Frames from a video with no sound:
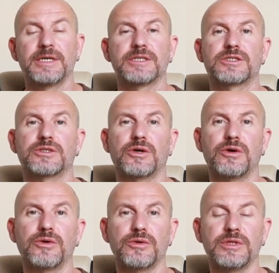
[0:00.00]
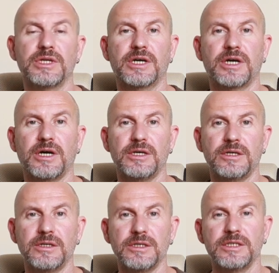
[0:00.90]
So the
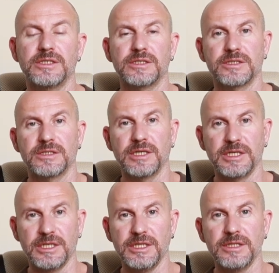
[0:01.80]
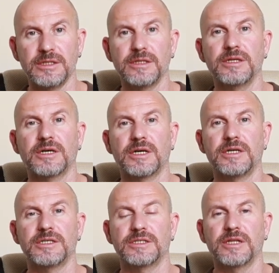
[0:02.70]
higher is the heat, the
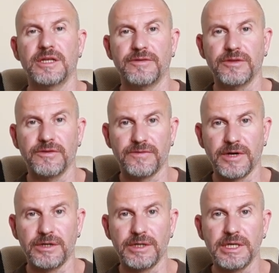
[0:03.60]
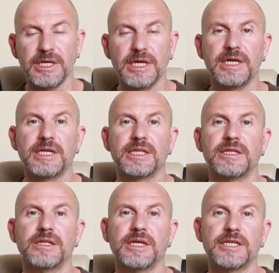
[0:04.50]
higher is the level of firing,
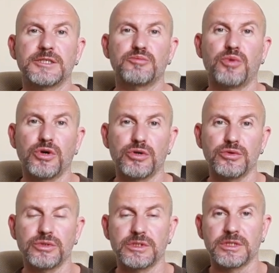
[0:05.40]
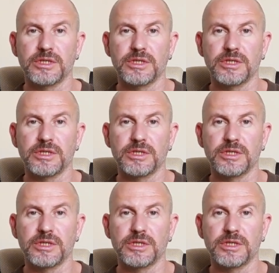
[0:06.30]
the less porous